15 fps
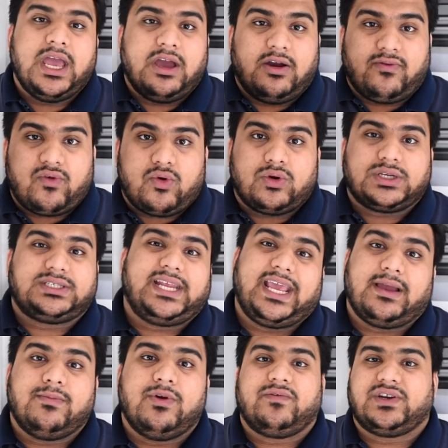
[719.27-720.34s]
of course, take
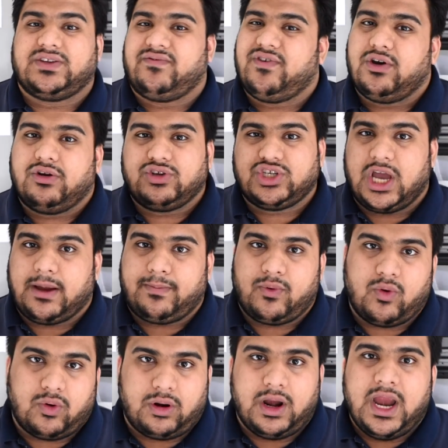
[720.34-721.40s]
them to Photoshop
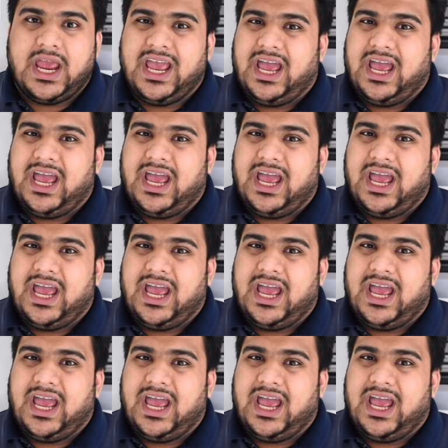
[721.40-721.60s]
or